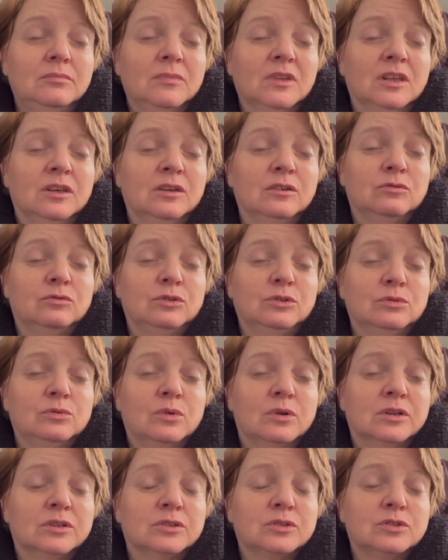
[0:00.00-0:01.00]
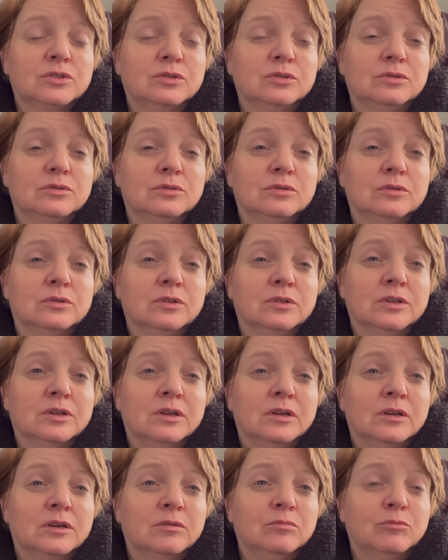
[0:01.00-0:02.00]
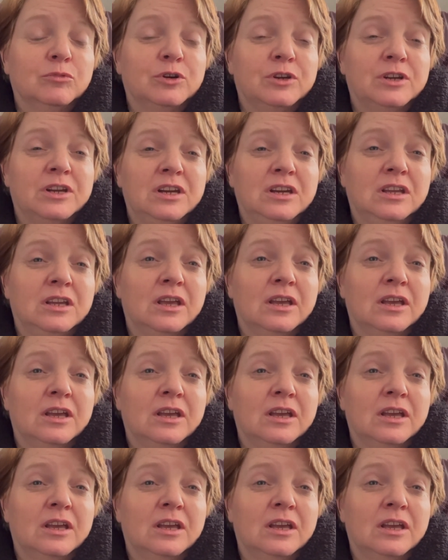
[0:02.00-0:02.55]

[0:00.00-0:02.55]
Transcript: if you want to put any